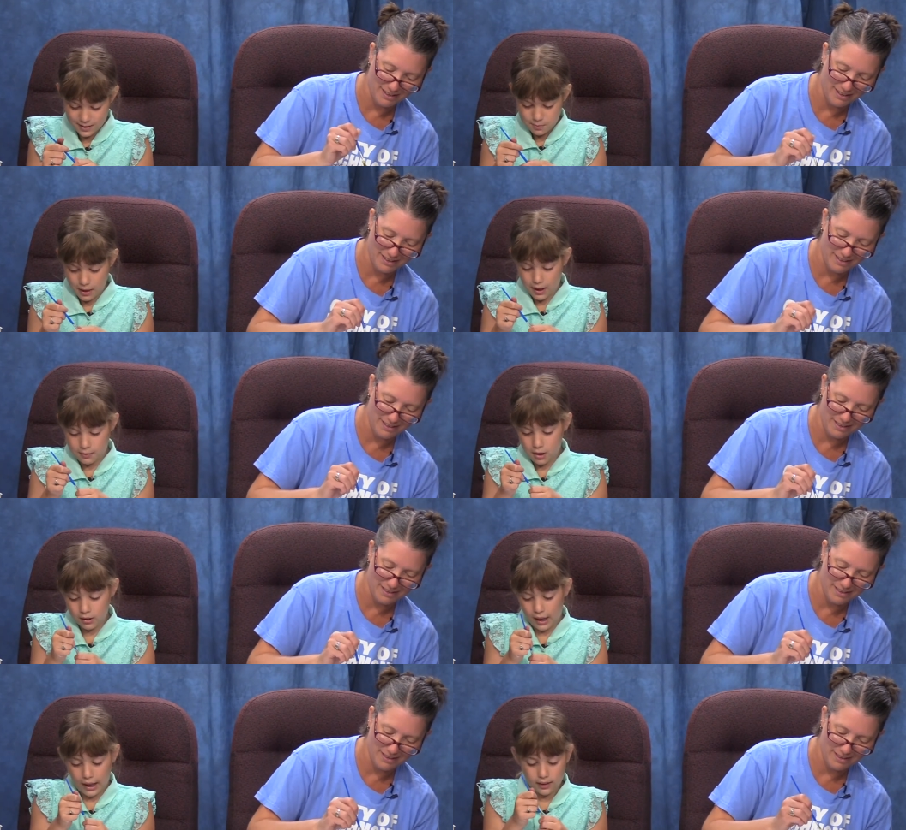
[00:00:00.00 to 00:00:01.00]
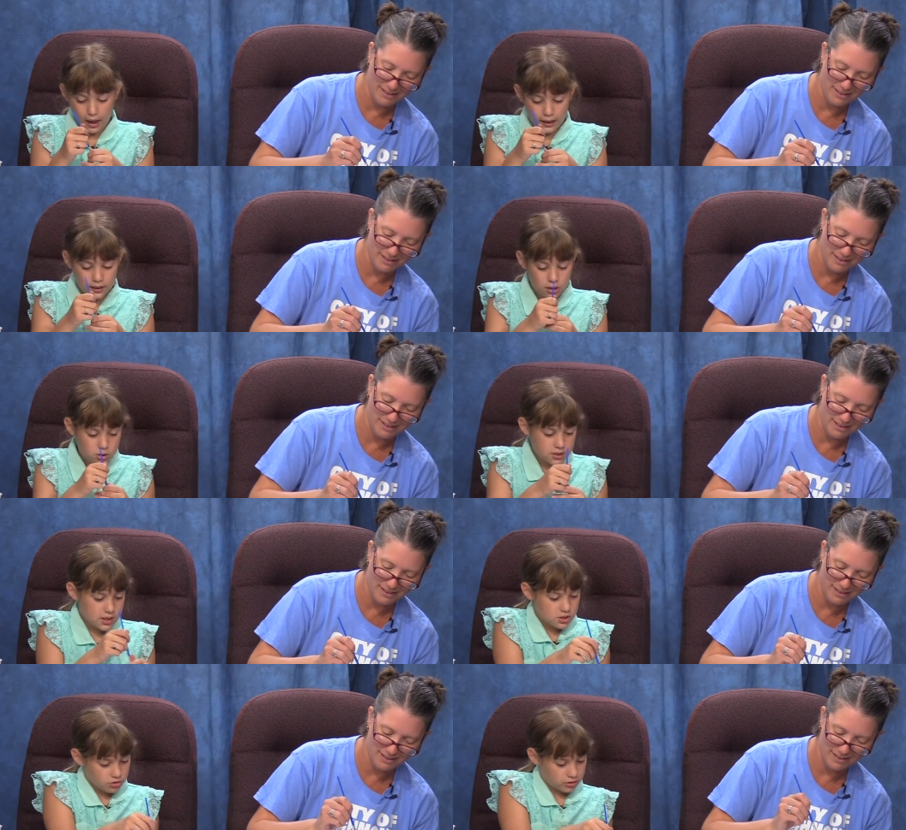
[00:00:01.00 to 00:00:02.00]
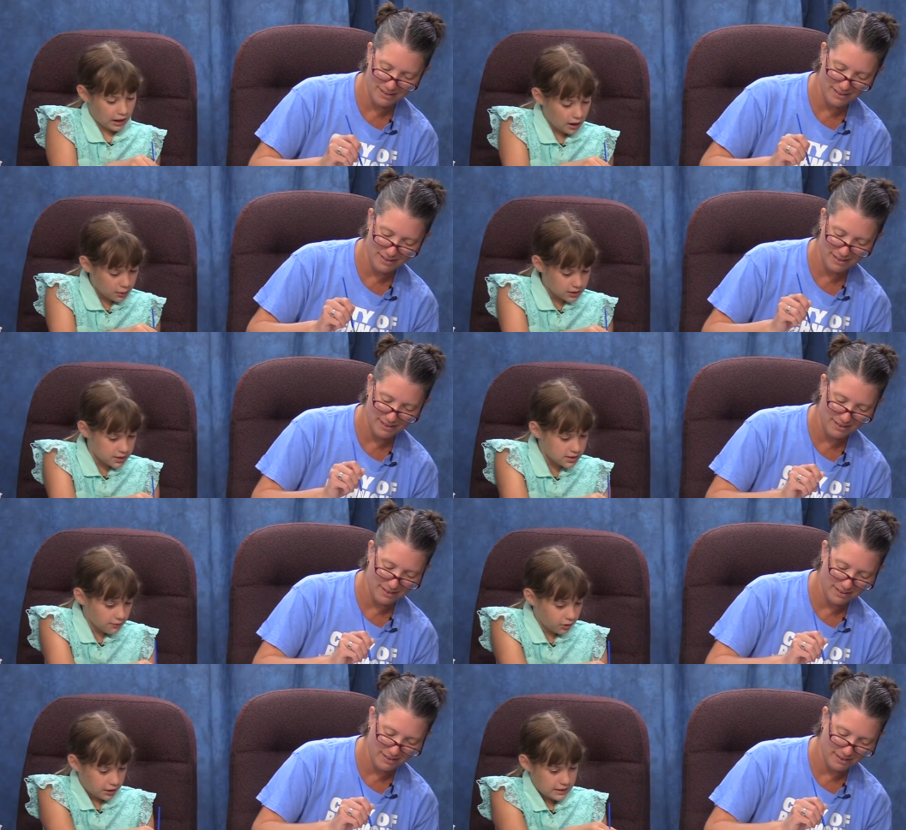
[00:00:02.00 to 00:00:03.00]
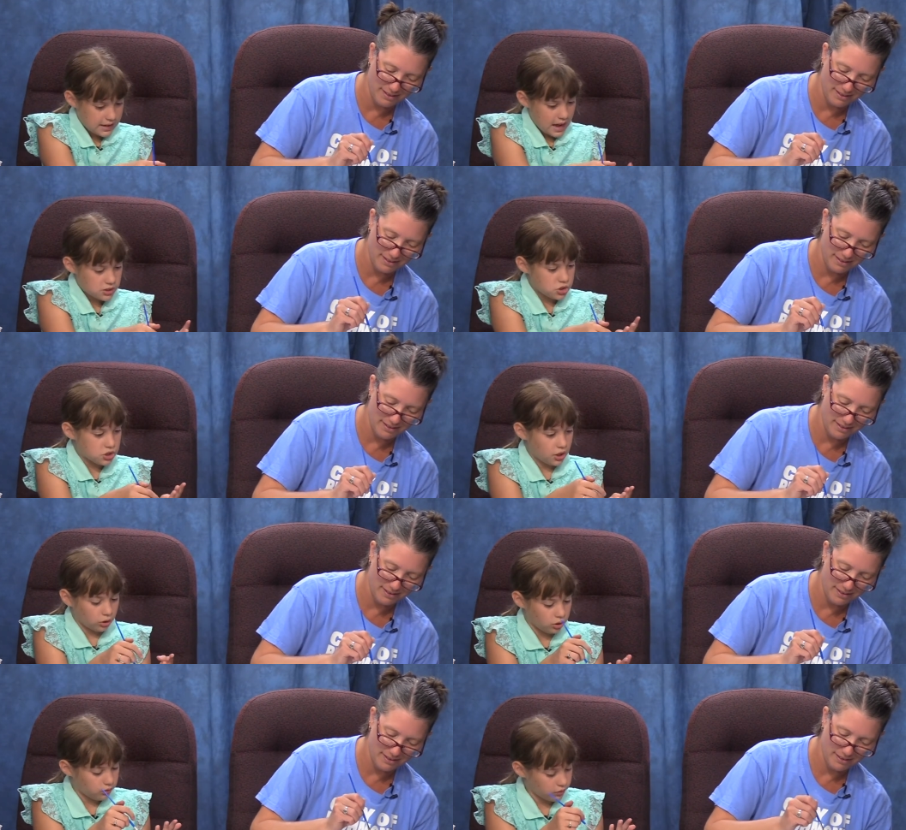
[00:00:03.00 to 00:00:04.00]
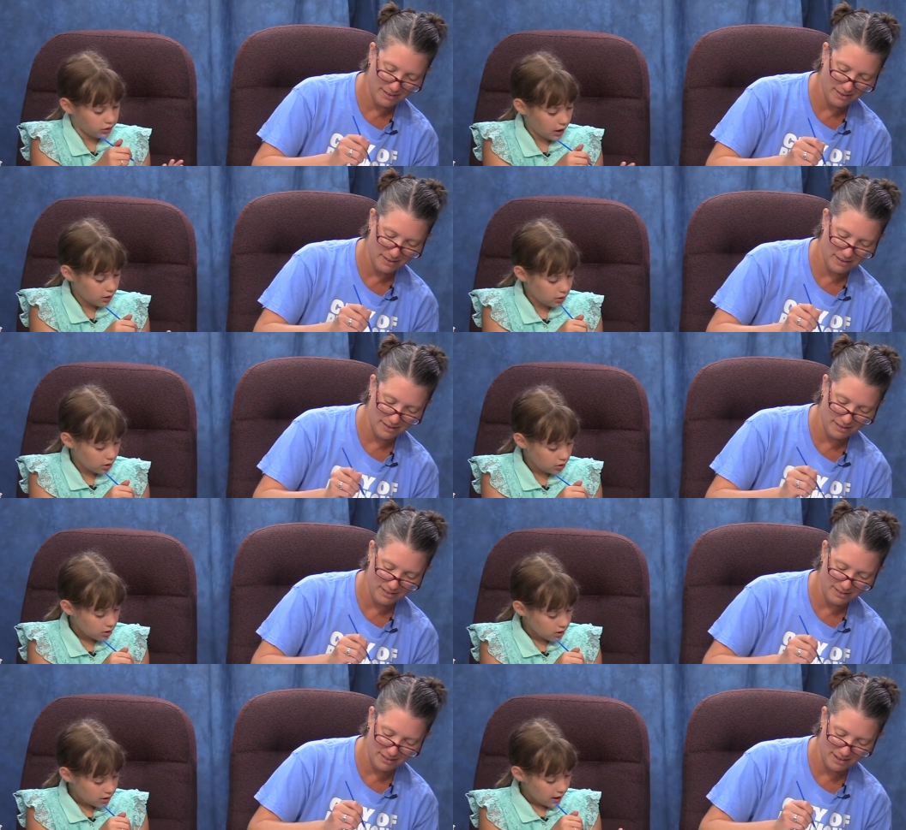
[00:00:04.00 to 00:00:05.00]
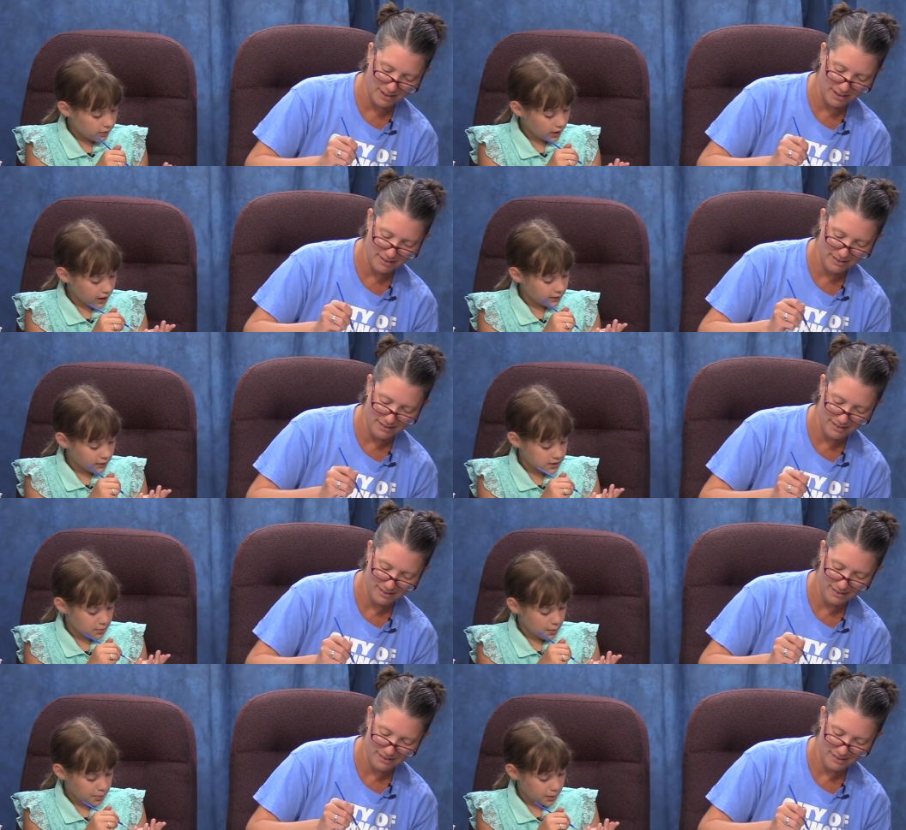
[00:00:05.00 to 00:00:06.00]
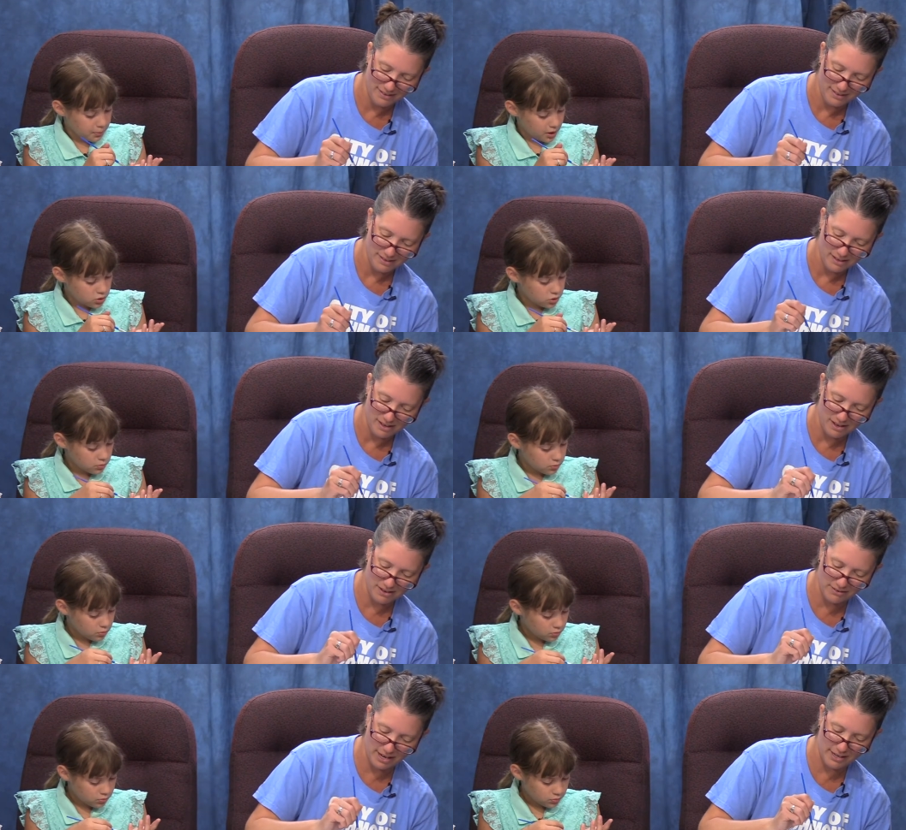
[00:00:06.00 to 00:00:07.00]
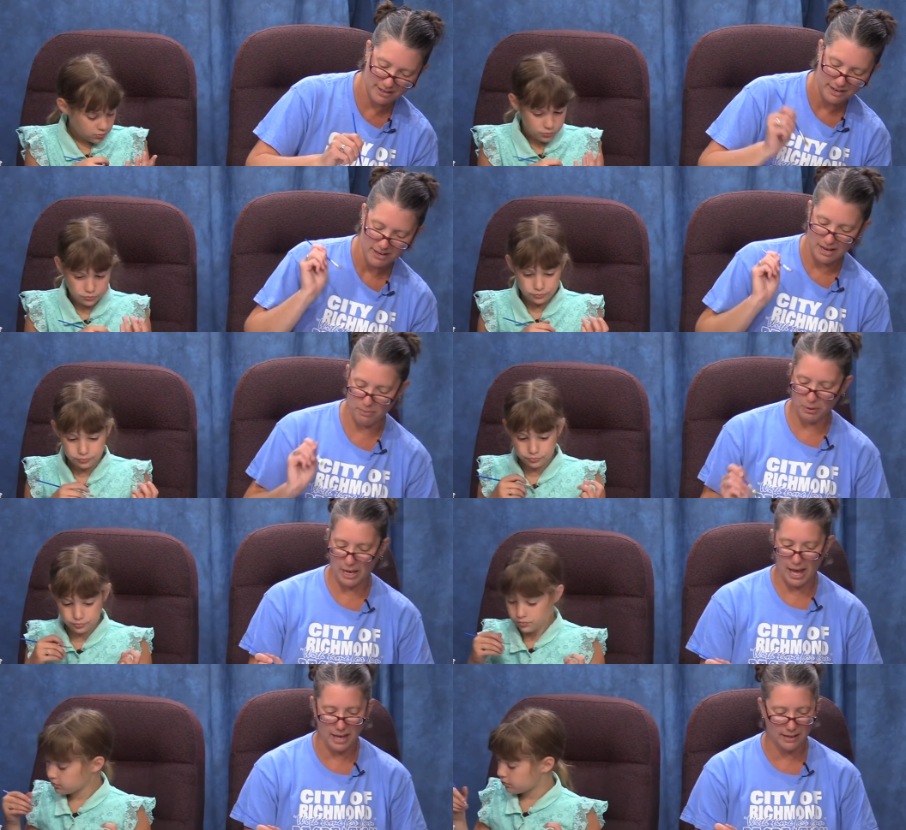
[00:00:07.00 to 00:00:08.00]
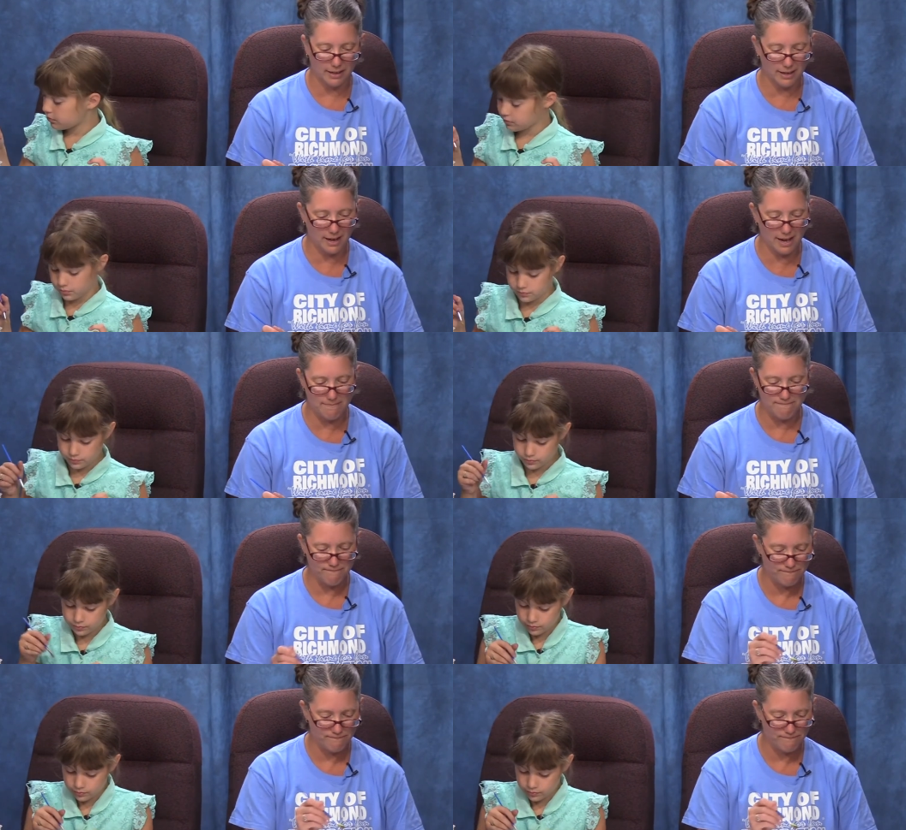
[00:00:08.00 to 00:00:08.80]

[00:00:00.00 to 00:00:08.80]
Speaker 1: Bam. Okay, I, I can use this for now. It isn't fully attached. It'll do for now, though. I have uh -huh. to kind of fix my paintbrush. All right. And we added it in.